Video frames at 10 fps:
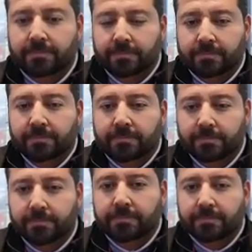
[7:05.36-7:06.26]

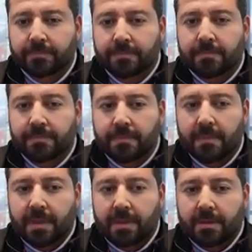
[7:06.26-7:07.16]

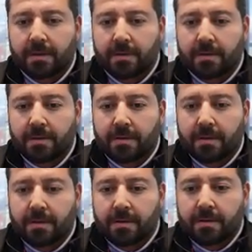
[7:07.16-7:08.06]

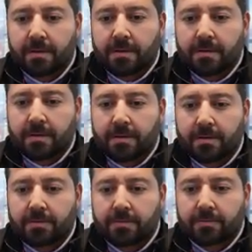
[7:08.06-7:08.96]

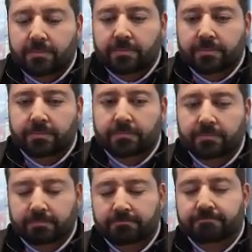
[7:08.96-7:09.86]

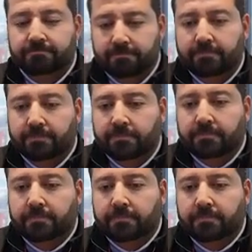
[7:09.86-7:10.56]
(silent)